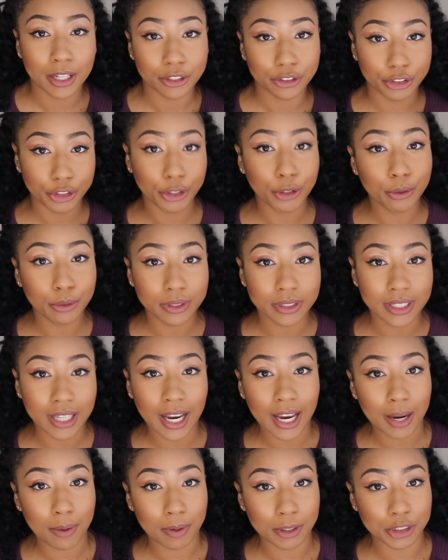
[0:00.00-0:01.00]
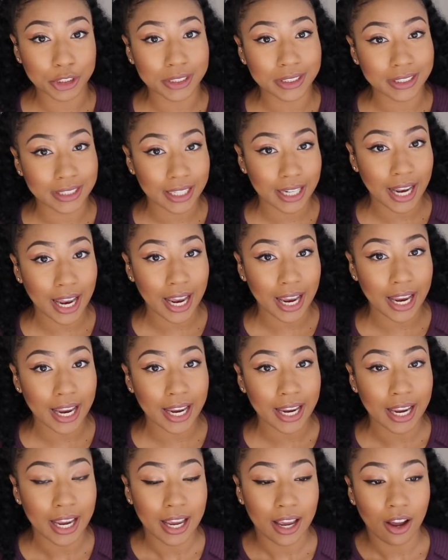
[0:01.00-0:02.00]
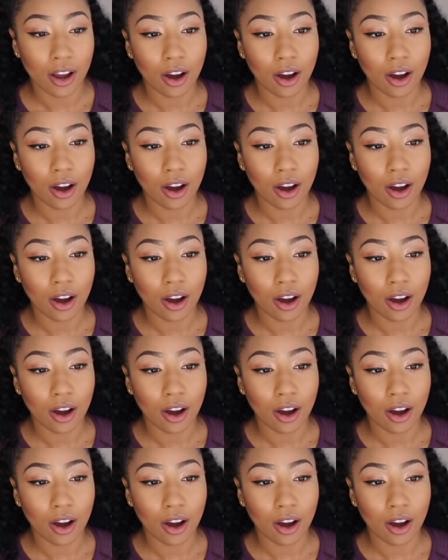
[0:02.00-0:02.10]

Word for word: Tuesday, which is today,